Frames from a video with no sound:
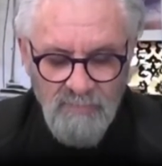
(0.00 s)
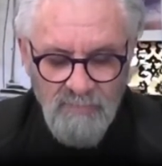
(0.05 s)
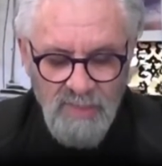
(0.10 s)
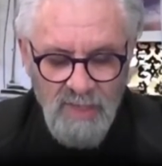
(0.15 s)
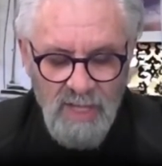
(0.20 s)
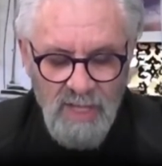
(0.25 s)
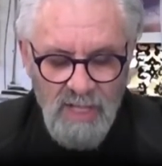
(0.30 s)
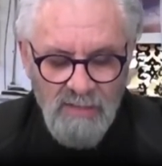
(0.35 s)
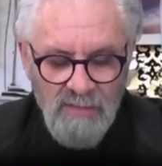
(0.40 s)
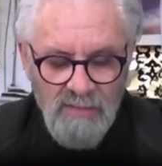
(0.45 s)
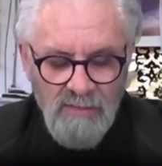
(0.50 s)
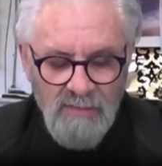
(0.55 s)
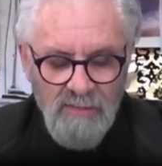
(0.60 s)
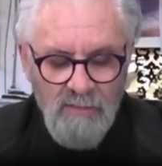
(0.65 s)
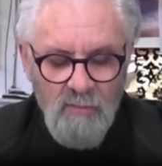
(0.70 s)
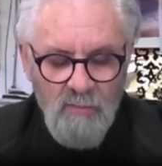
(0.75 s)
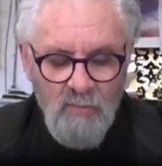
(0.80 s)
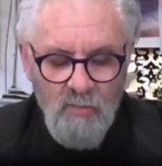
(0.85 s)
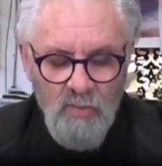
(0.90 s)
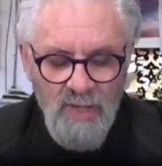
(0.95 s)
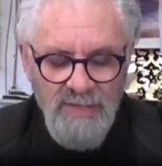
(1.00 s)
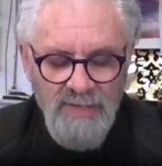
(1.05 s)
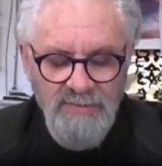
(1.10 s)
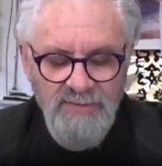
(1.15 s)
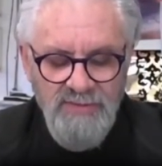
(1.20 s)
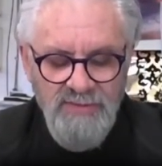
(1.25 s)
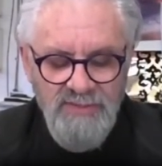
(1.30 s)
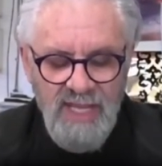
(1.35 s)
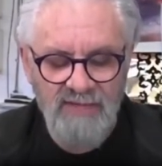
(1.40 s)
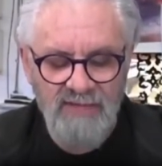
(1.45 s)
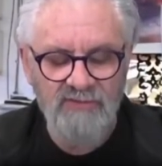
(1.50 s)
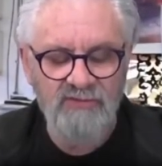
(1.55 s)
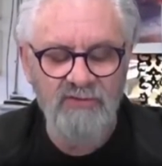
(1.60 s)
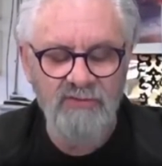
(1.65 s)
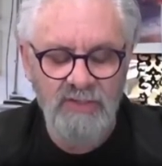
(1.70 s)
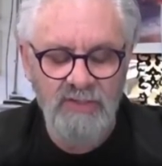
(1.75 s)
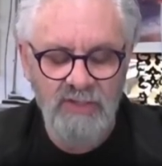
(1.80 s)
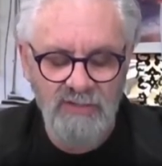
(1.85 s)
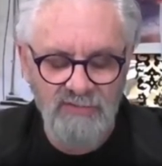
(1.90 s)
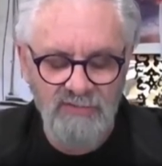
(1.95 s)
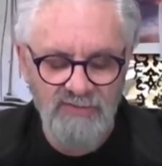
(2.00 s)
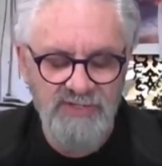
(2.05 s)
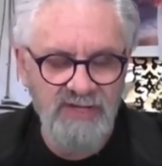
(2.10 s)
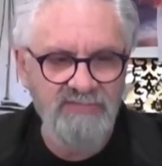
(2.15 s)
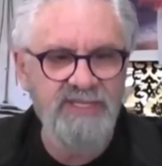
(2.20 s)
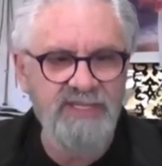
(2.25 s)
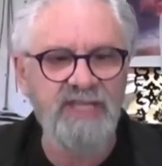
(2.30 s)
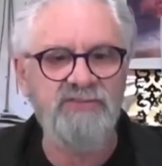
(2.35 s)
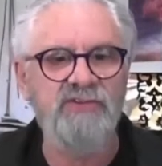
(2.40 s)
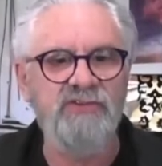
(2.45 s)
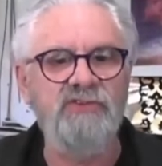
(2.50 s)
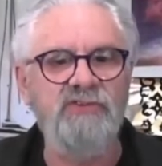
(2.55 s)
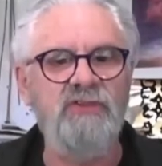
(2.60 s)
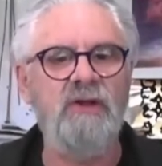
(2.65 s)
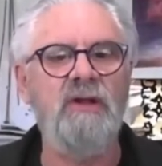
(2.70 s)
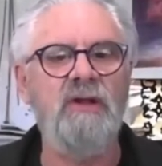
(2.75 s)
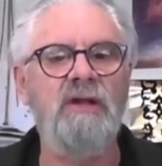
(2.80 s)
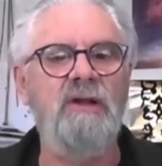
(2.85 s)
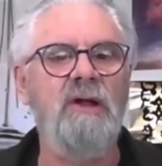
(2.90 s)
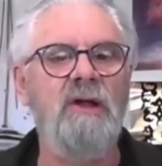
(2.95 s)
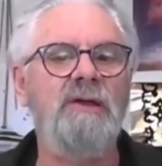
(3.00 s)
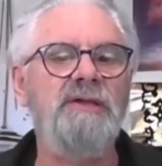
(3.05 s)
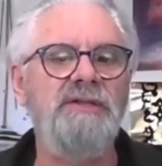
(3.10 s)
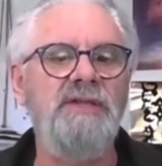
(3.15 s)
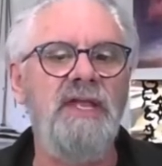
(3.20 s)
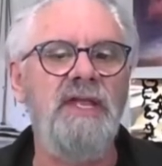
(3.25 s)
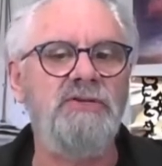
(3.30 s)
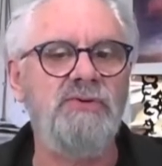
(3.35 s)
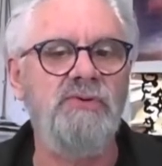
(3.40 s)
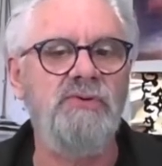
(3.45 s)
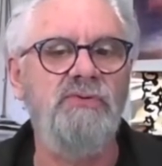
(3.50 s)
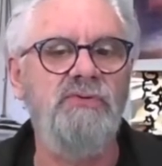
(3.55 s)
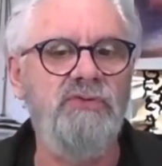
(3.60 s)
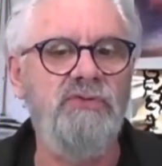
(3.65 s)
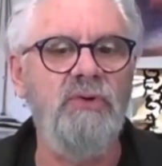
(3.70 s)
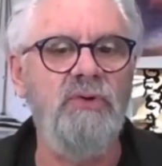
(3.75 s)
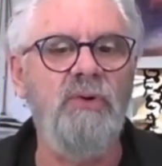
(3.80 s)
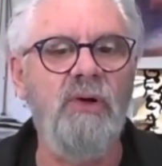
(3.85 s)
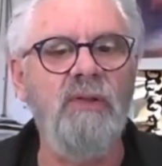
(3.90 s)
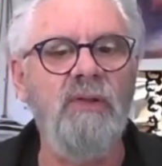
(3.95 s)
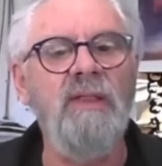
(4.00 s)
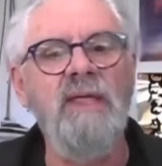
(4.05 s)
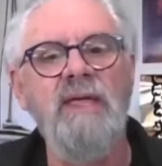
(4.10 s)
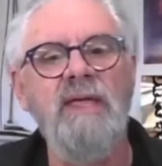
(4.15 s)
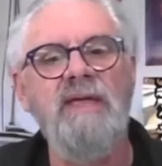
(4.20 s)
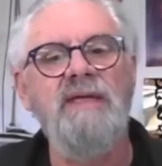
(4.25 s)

When University of Texas started an architectural school,